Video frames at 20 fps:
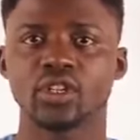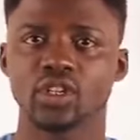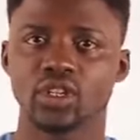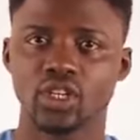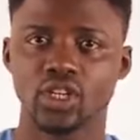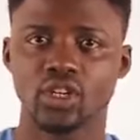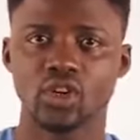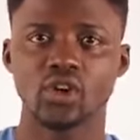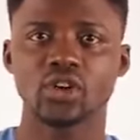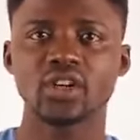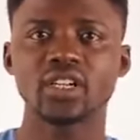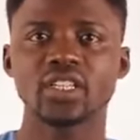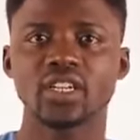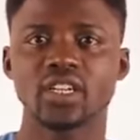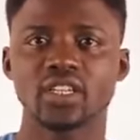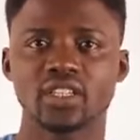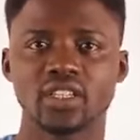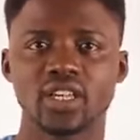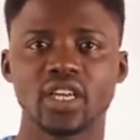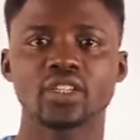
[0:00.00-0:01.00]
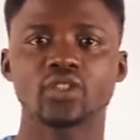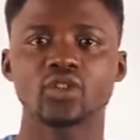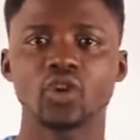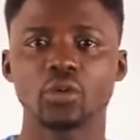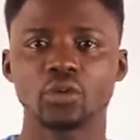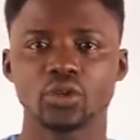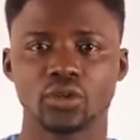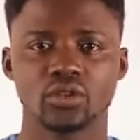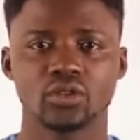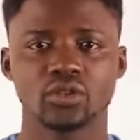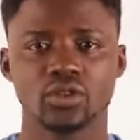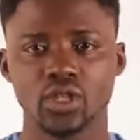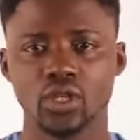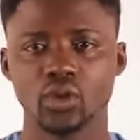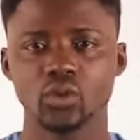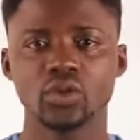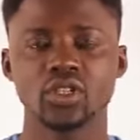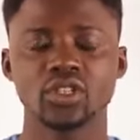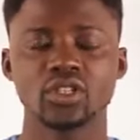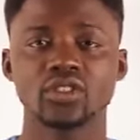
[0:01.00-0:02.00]
The correct answer is option C,
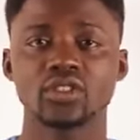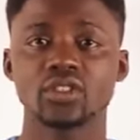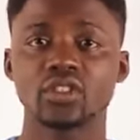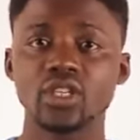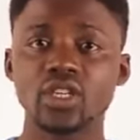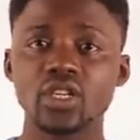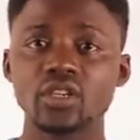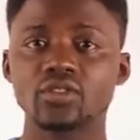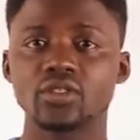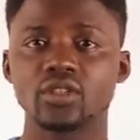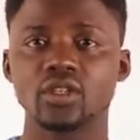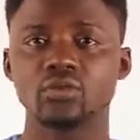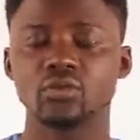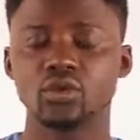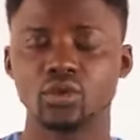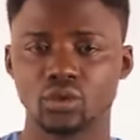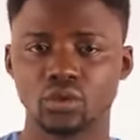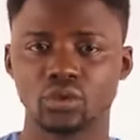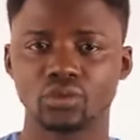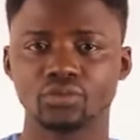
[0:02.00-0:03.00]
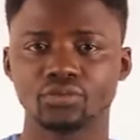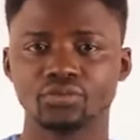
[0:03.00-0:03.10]
which is sales day book.